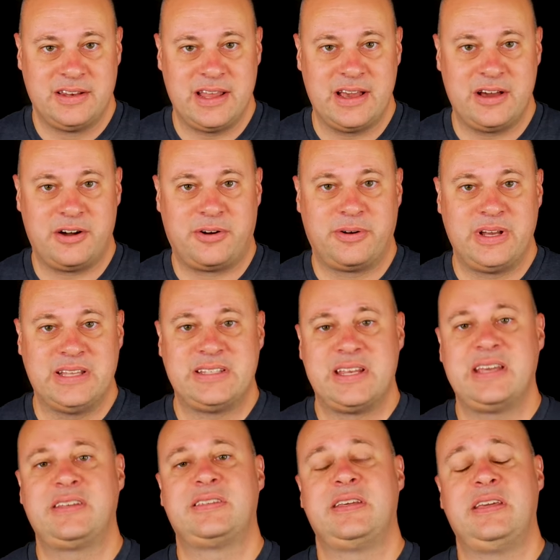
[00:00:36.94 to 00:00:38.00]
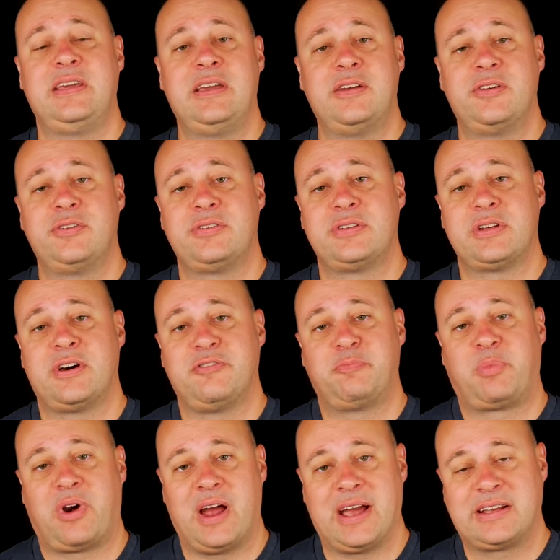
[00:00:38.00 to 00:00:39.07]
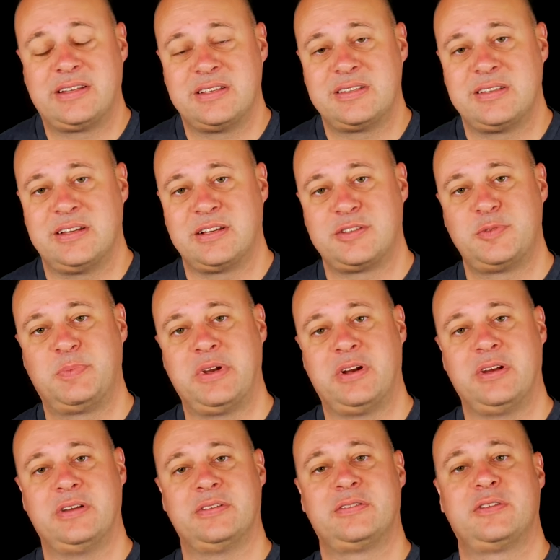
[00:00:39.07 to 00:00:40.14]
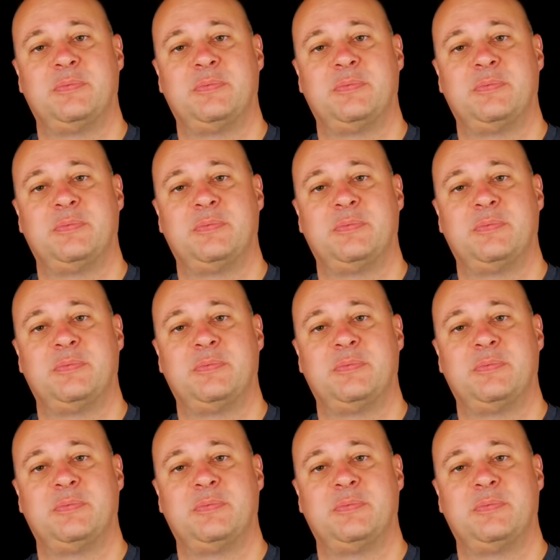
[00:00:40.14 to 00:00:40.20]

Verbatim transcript: Now, it takes years of practice and experience